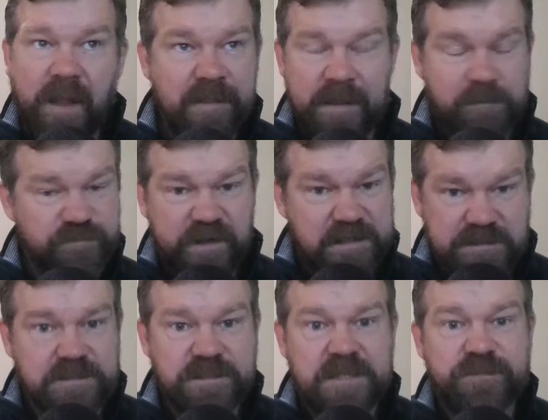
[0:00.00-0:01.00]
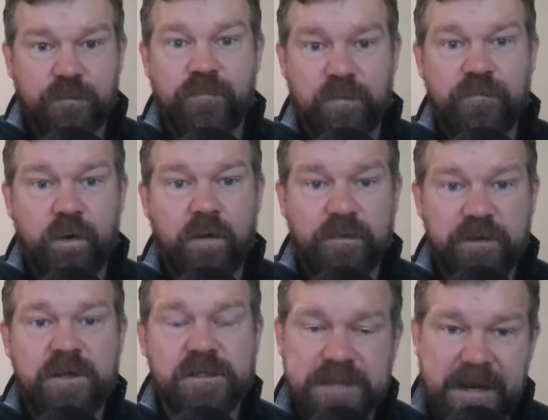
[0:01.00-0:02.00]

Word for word: and that was very successful for a few hundred years.